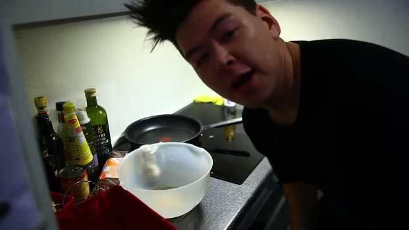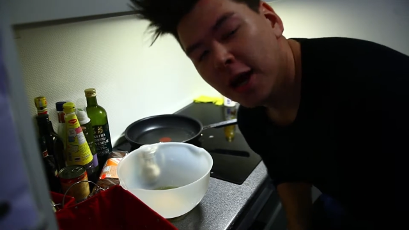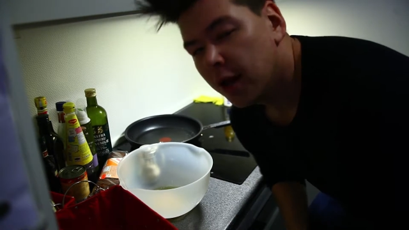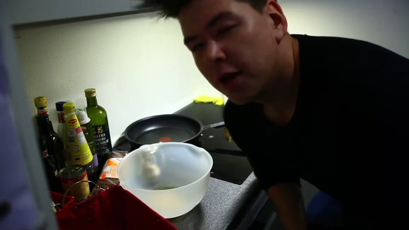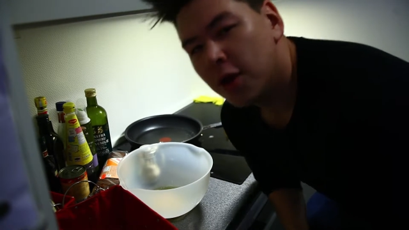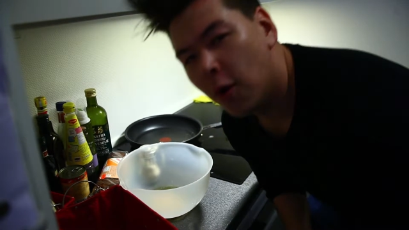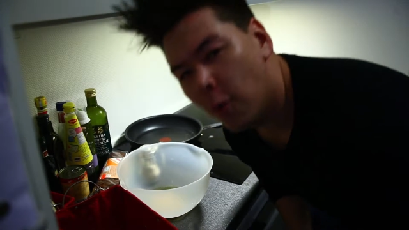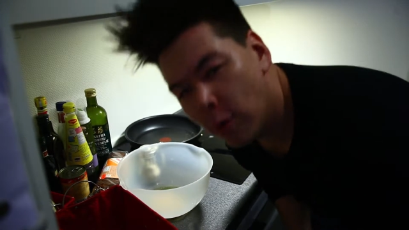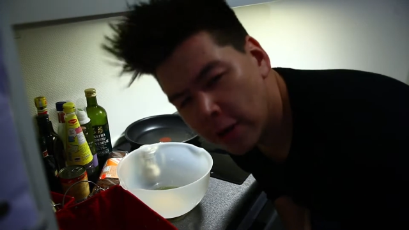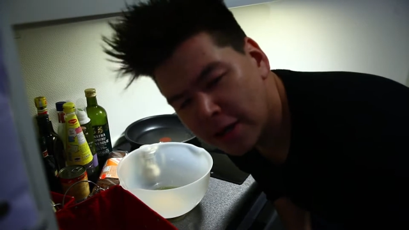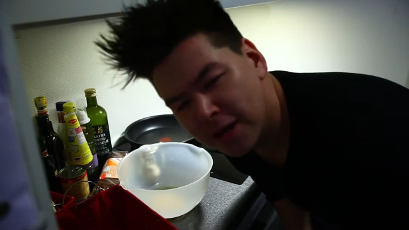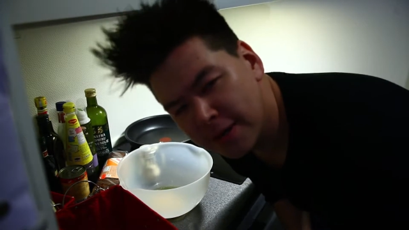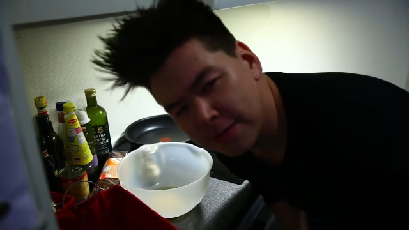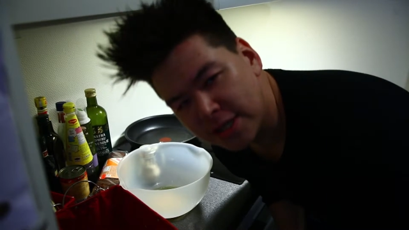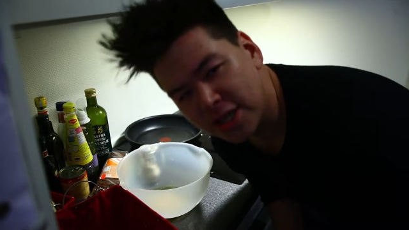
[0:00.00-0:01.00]
No one
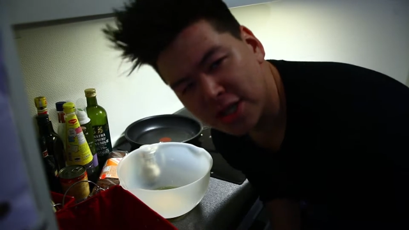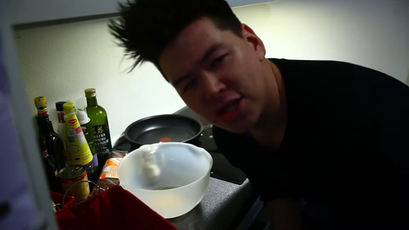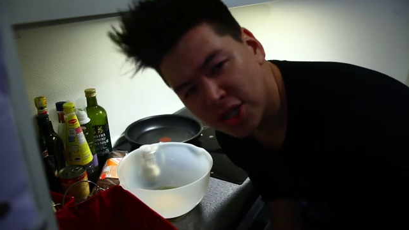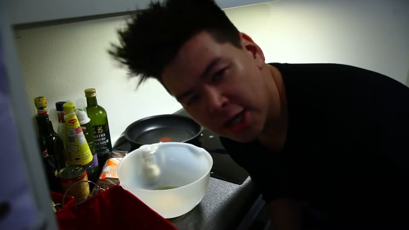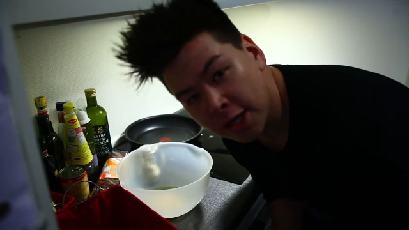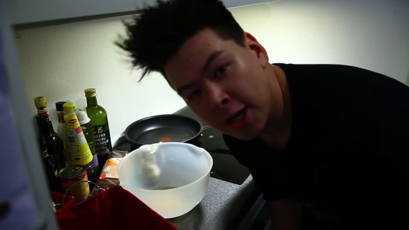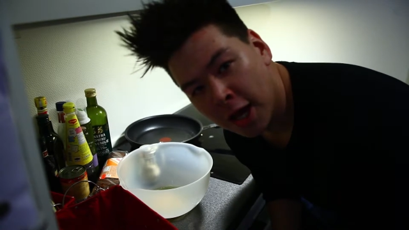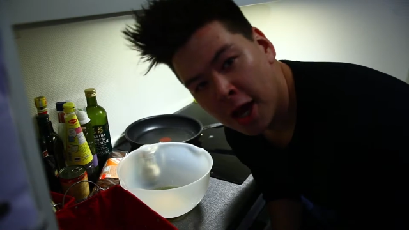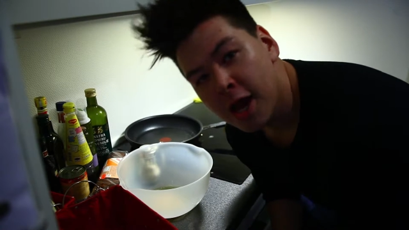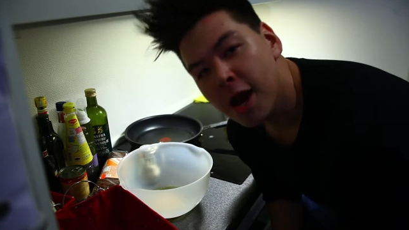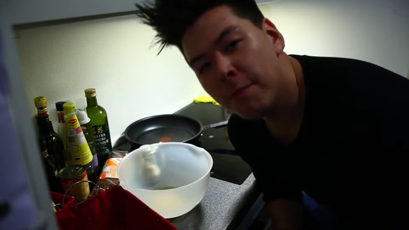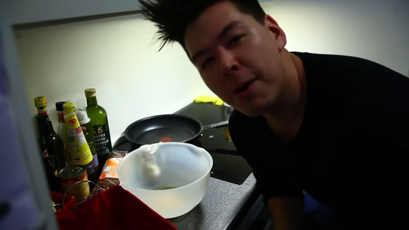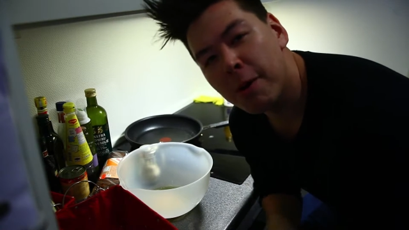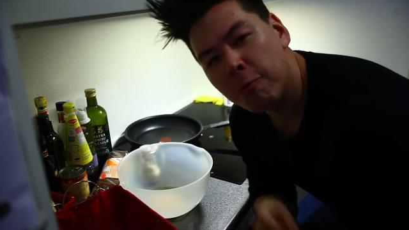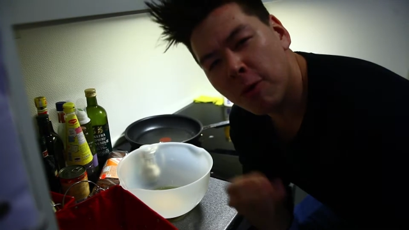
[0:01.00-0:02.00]
gives a shit
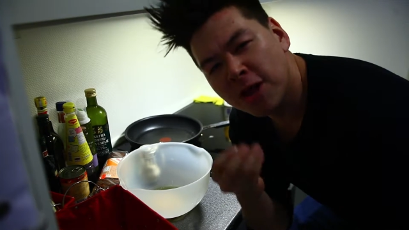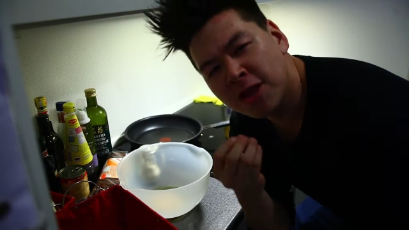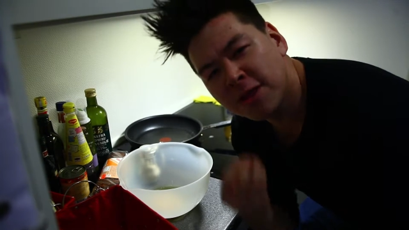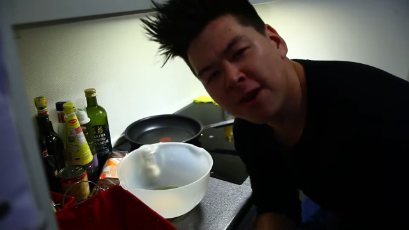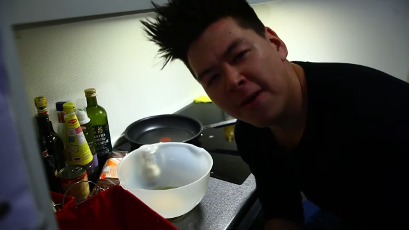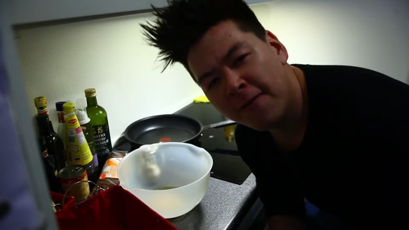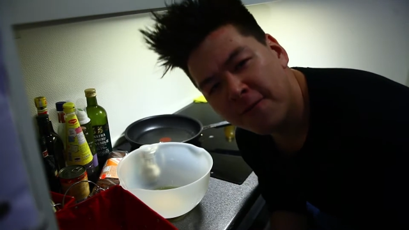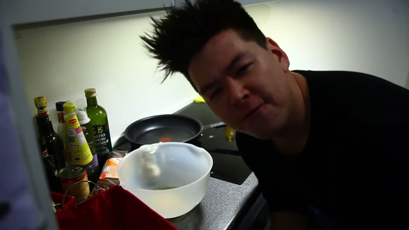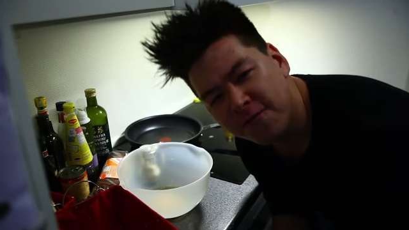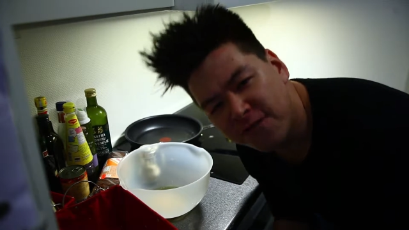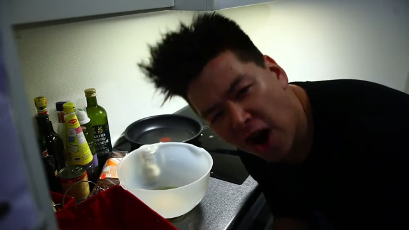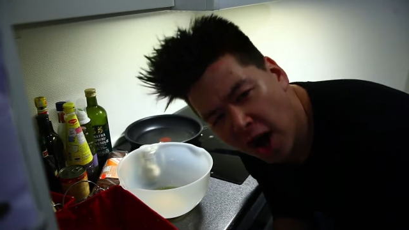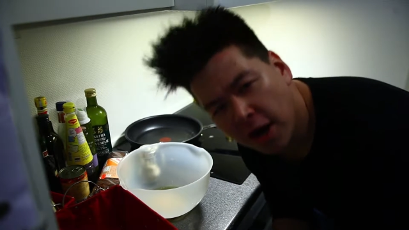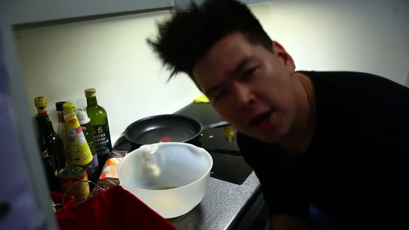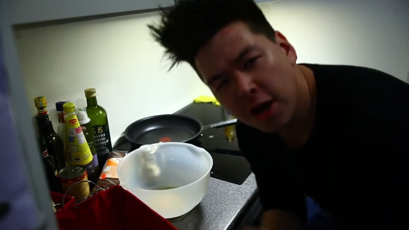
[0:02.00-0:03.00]
about what the
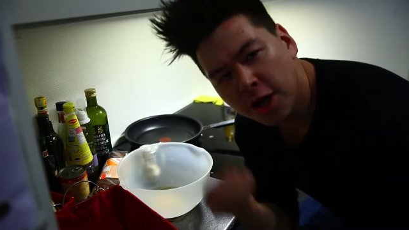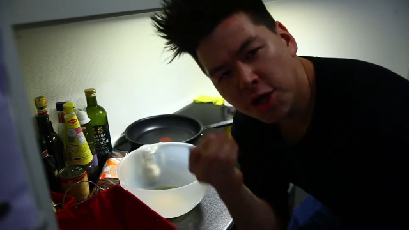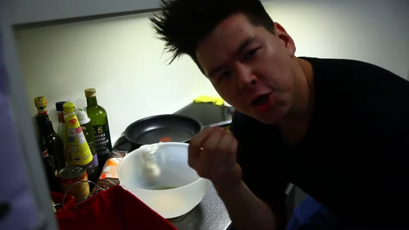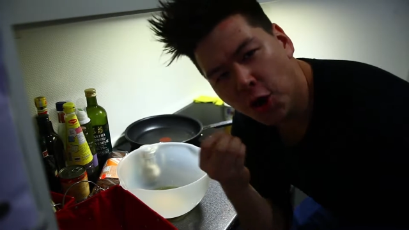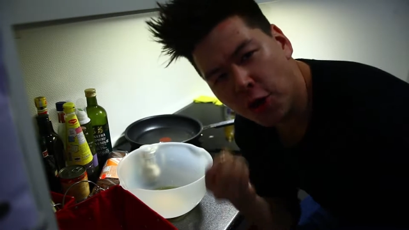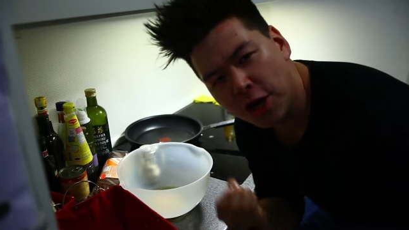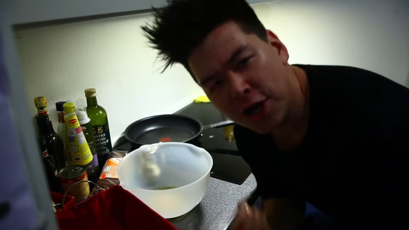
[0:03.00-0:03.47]
fuck you're